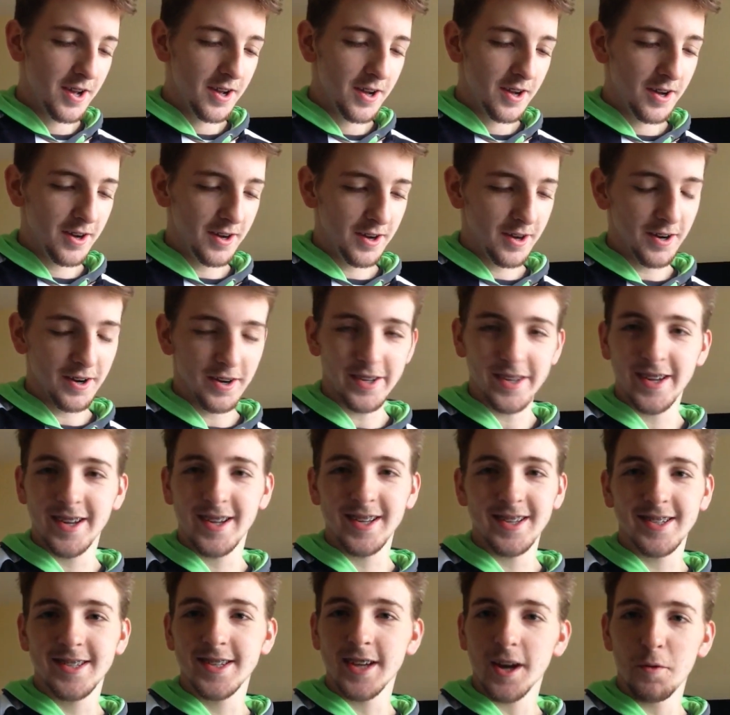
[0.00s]
Oh, you
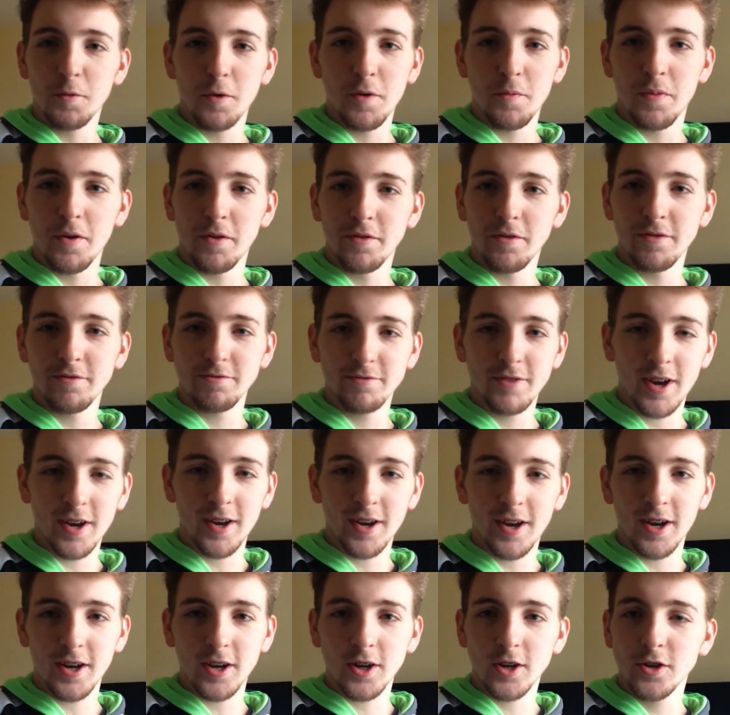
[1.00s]
can tell we've run
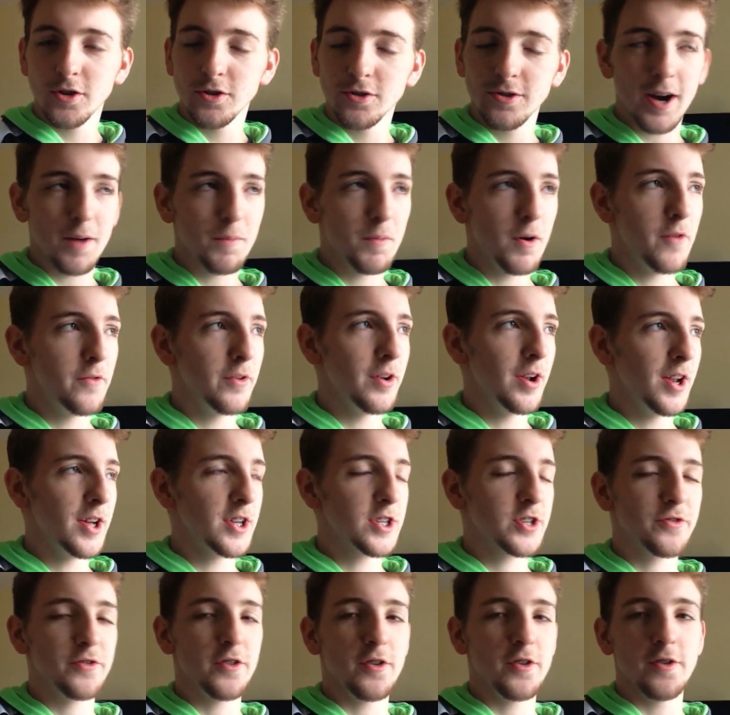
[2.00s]
like crap over the
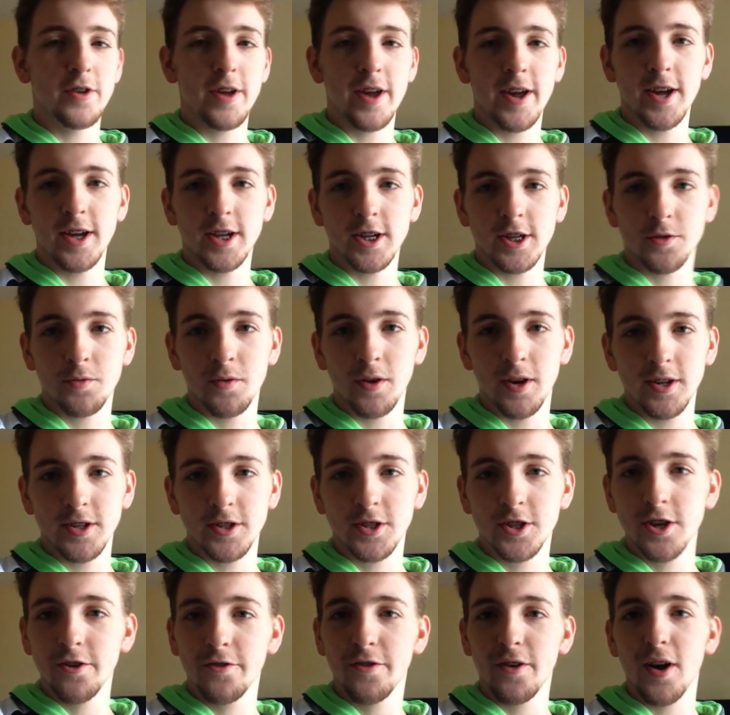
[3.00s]
last few years, when in
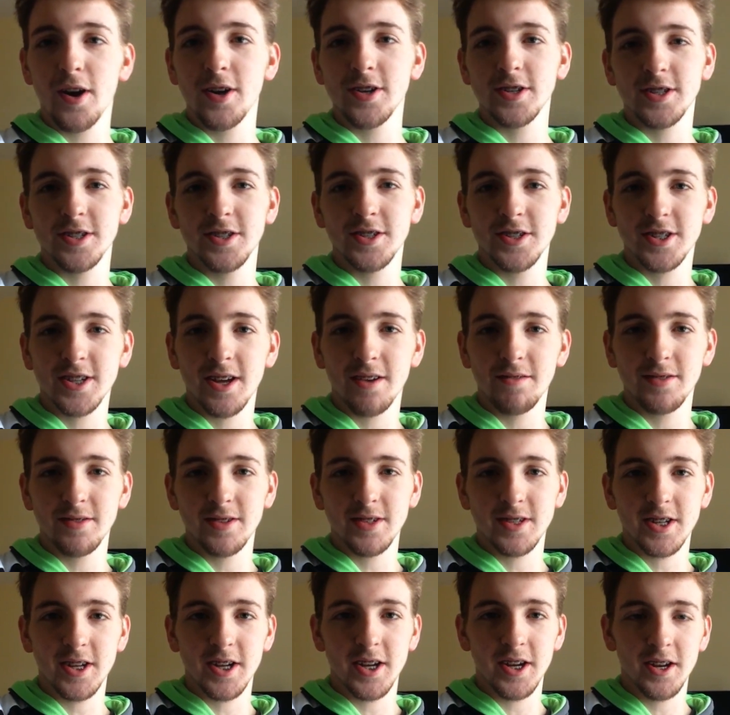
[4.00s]

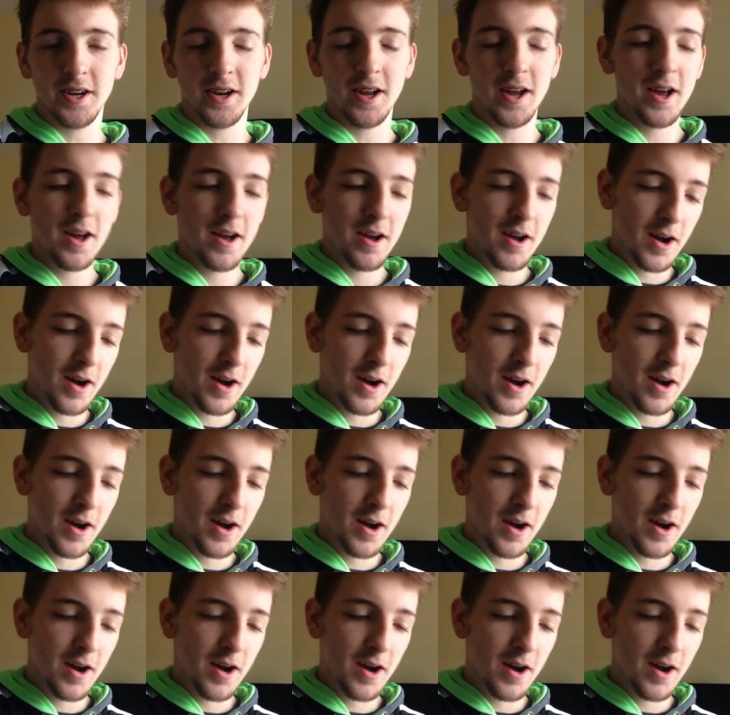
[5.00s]
2017,